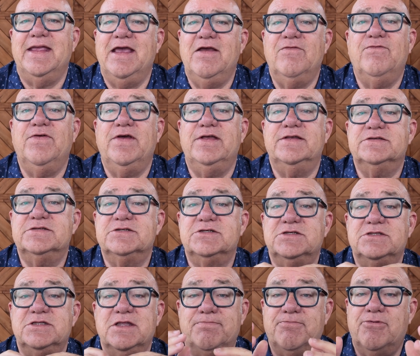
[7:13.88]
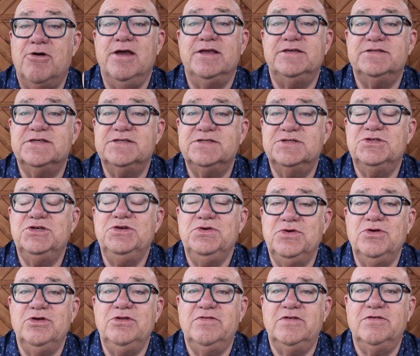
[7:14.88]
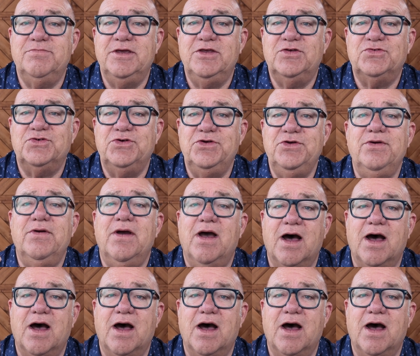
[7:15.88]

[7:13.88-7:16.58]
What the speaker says: if the price is too good to be true,